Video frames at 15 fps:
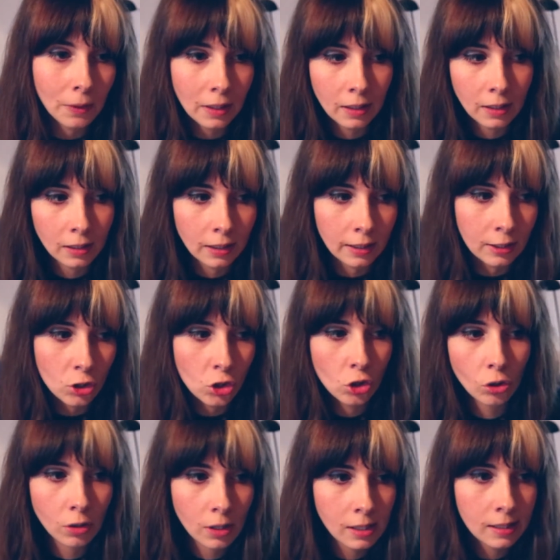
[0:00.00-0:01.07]
be it
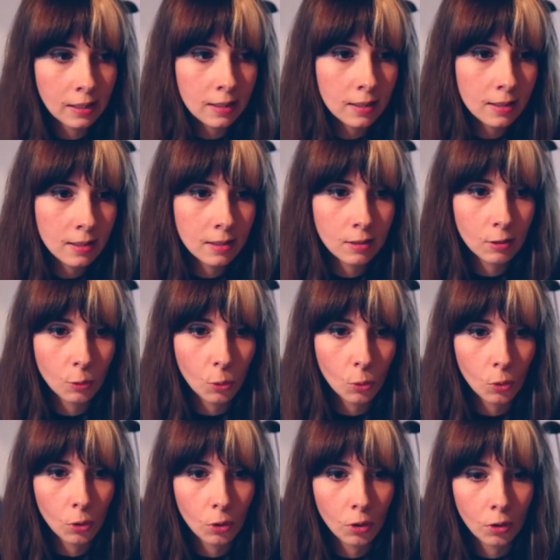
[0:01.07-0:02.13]
insurance
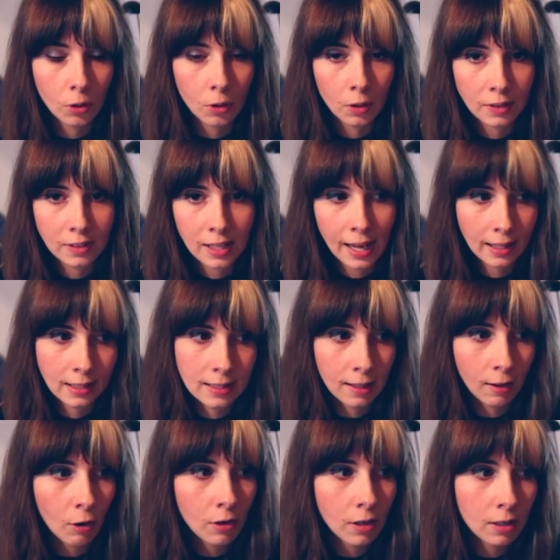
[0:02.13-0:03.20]
or tax
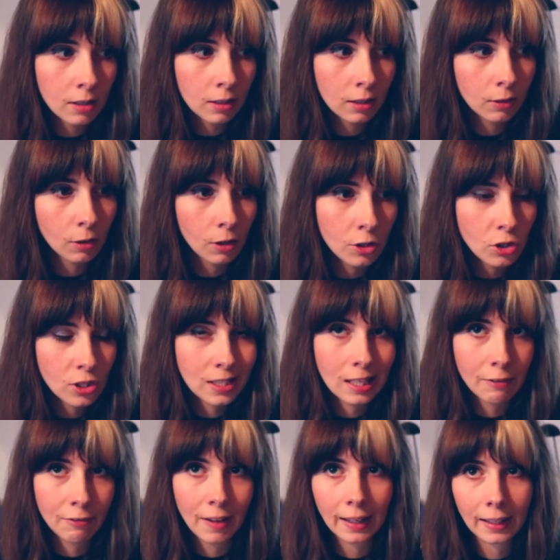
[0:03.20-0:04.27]
lawyer or just
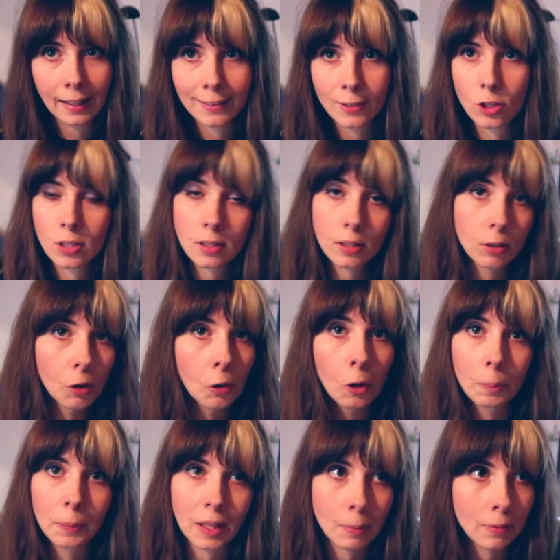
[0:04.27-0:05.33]
stuff like that, just
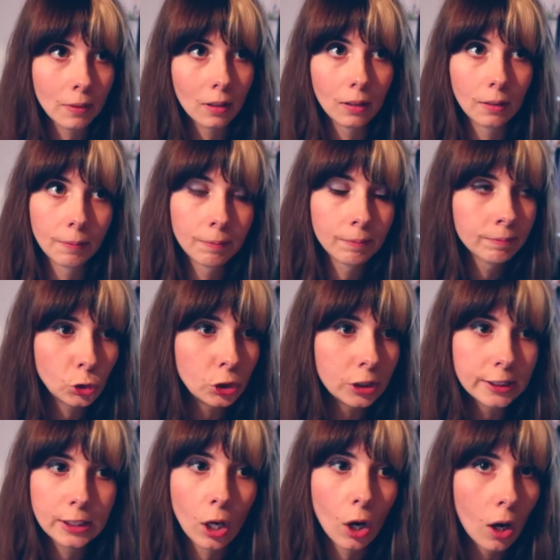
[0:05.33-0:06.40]
call people.
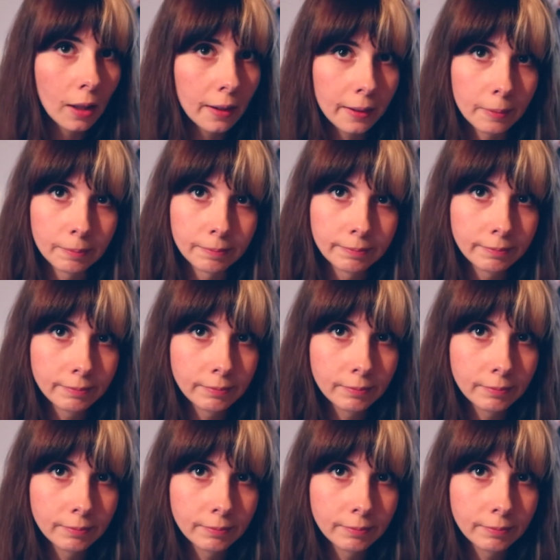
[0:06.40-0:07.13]
Just call them.